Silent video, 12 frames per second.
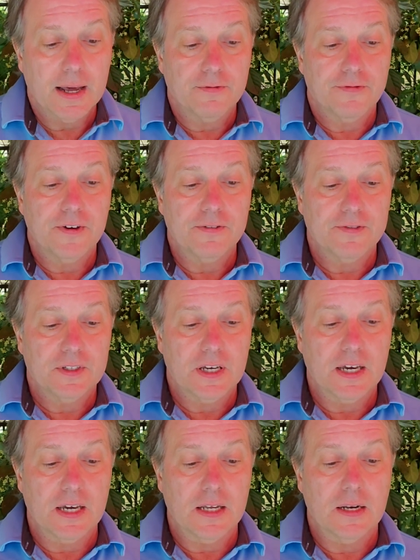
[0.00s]

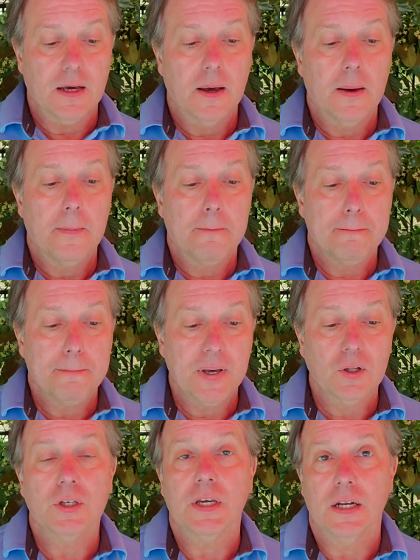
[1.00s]
fifteen
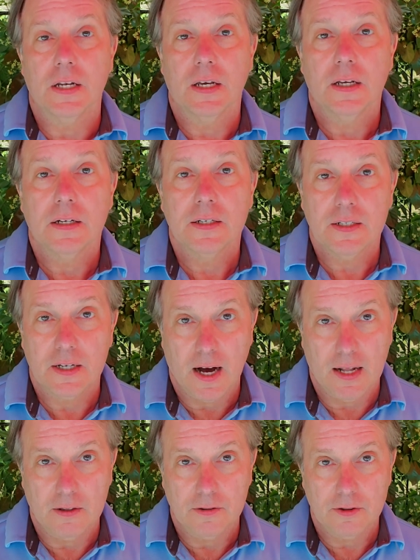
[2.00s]
billion
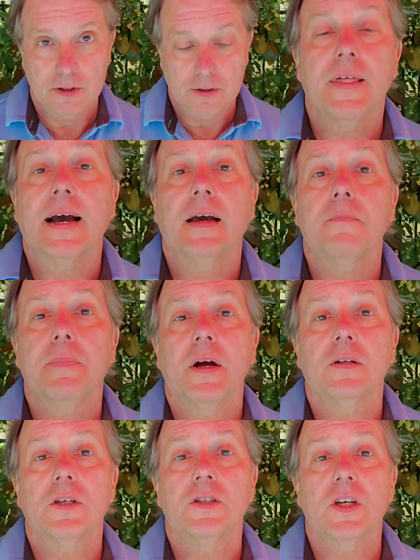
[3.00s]
dollars. That
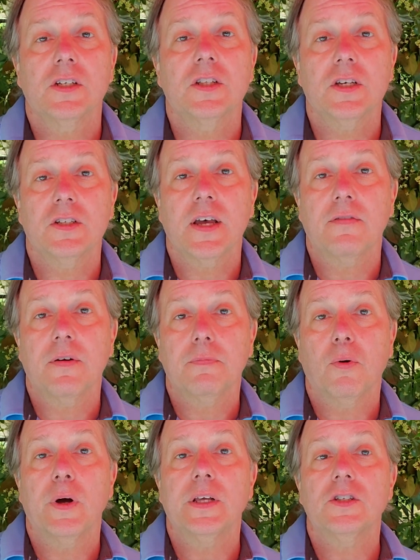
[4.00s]
compared to sixty-seven
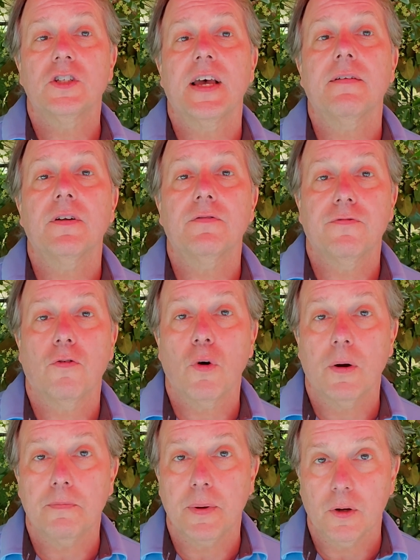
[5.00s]
point seven
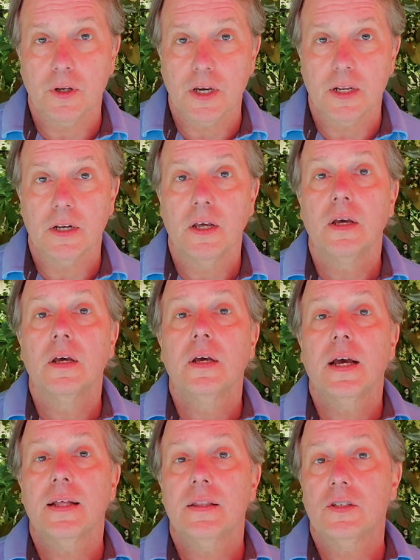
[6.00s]
four billion dollars
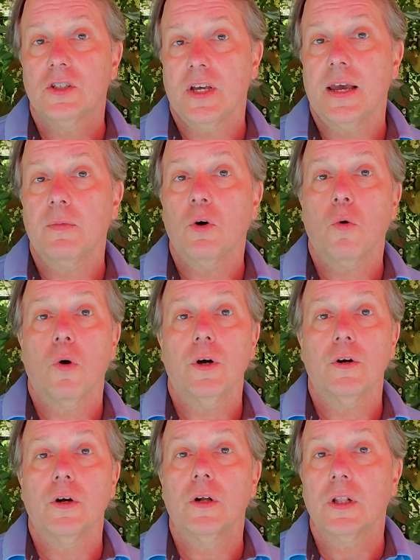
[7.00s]
the same
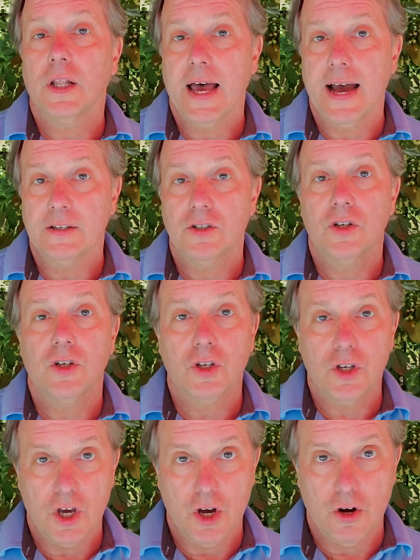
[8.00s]
quarter last
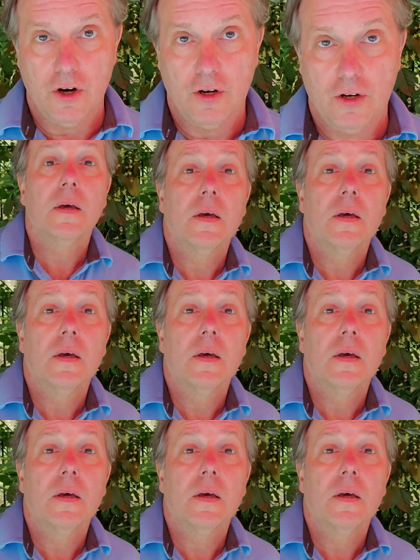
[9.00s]
year.